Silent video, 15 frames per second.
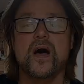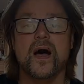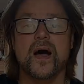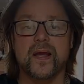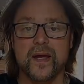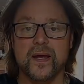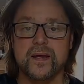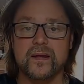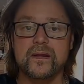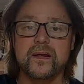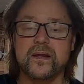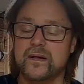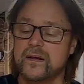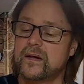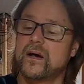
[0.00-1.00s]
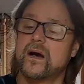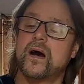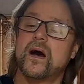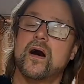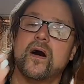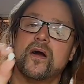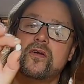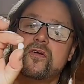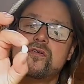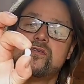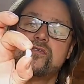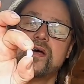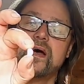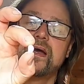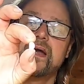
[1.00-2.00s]
Again, I
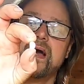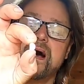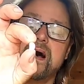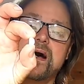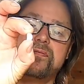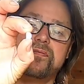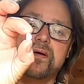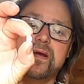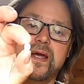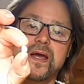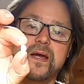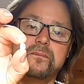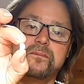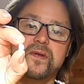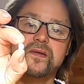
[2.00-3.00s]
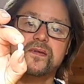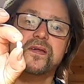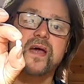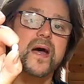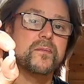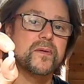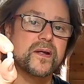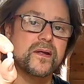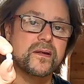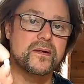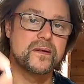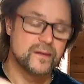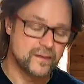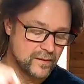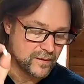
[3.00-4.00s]
use half a Camden tablet.
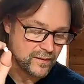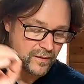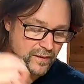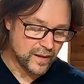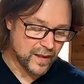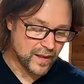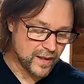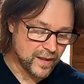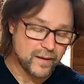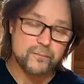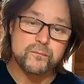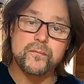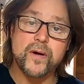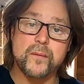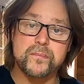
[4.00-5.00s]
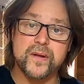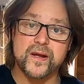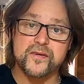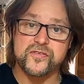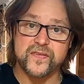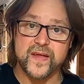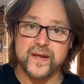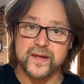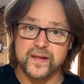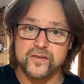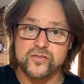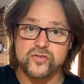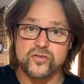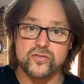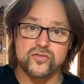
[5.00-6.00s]
I place that
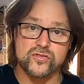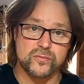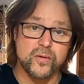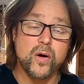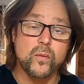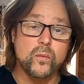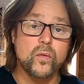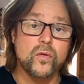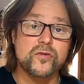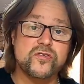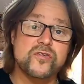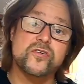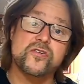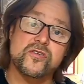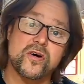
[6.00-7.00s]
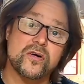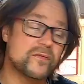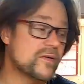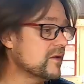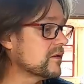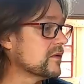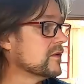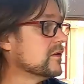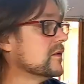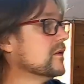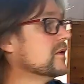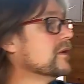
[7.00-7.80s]
into some hot water to dissolve it.